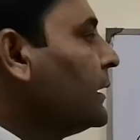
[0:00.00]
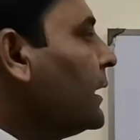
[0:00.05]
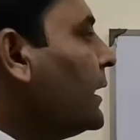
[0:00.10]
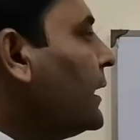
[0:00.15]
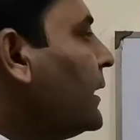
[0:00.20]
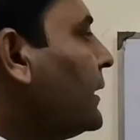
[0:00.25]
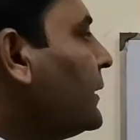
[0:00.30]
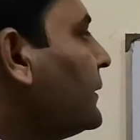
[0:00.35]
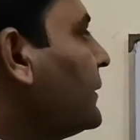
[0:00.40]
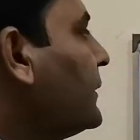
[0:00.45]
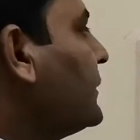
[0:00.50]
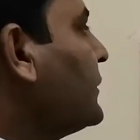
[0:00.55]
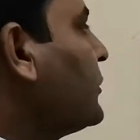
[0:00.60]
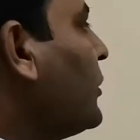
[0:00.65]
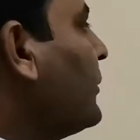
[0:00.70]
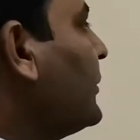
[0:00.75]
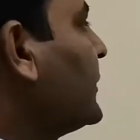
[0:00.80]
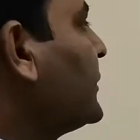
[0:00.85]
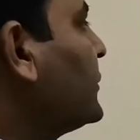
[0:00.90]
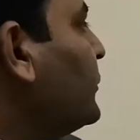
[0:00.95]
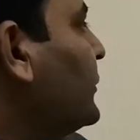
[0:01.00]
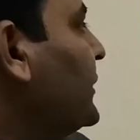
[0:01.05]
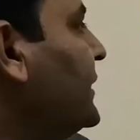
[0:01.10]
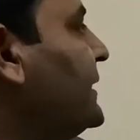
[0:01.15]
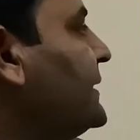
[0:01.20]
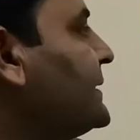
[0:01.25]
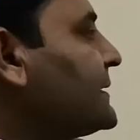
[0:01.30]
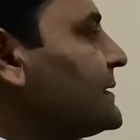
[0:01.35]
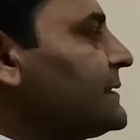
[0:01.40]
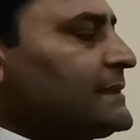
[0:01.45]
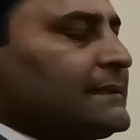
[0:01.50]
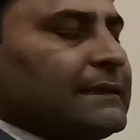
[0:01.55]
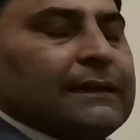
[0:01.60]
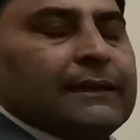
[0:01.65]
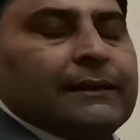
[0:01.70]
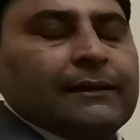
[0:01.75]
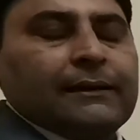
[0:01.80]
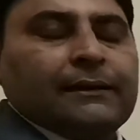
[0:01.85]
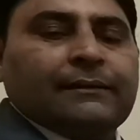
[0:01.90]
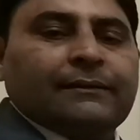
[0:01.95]
and the topic to be discussed
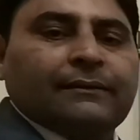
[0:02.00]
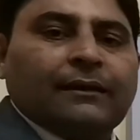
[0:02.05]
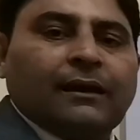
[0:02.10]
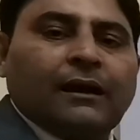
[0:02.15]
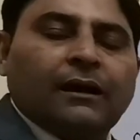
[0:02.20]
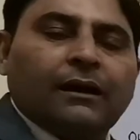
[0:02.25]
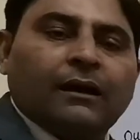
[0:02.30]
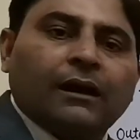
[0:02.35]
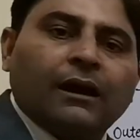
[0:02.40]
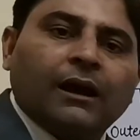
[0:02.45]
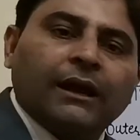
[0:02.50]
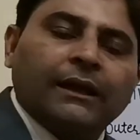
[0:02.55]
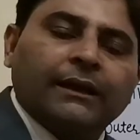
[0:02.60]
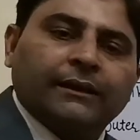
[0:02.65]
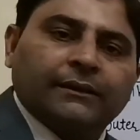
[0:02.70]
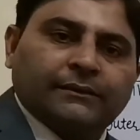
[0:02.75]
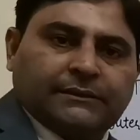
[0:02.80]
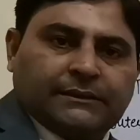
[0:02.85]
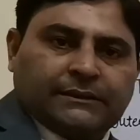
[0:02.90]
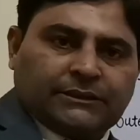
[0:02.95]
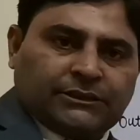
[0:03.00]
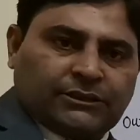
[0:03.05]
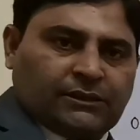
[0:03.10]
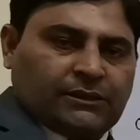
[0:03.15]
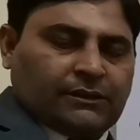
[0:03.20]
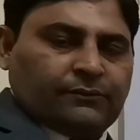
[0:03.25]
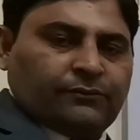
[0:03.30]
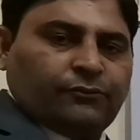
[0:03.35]
here is our ionization.